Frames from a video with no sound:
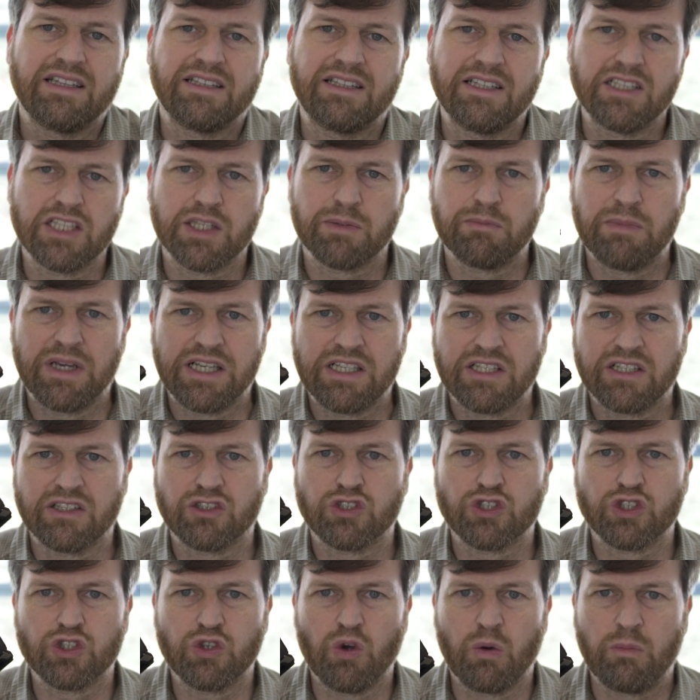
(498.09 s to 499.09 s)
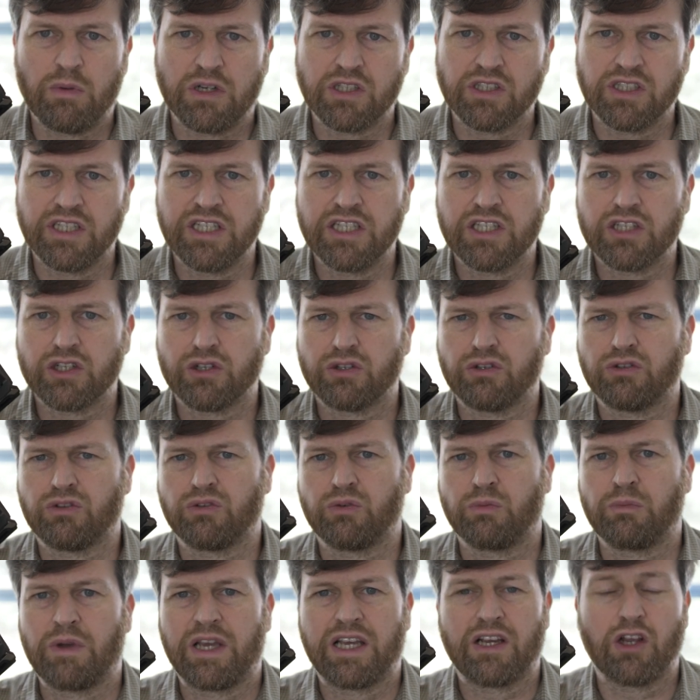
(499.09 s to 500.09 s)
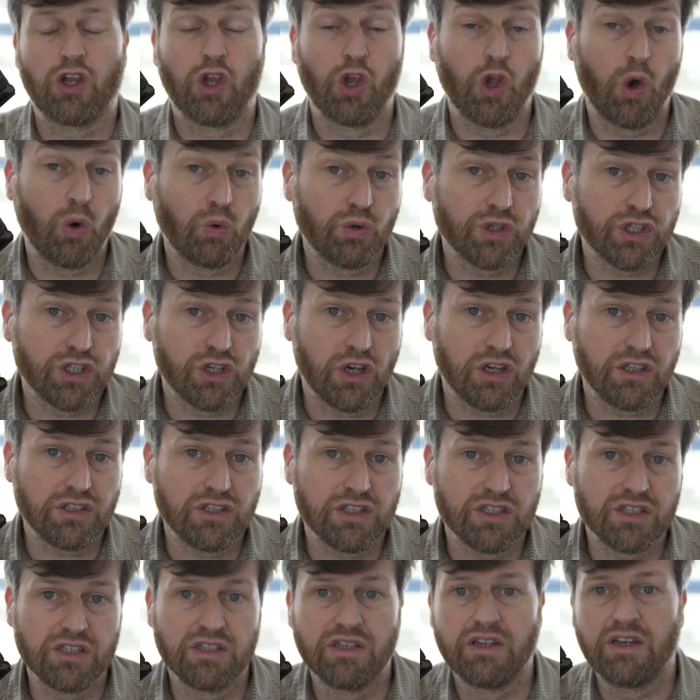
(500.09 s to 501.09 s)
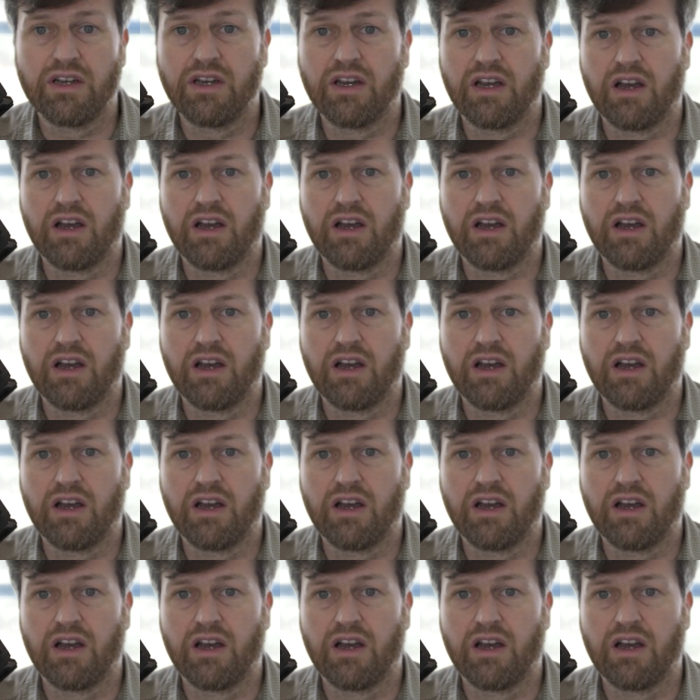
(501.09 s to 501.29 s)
This makes it so much easier to make low shots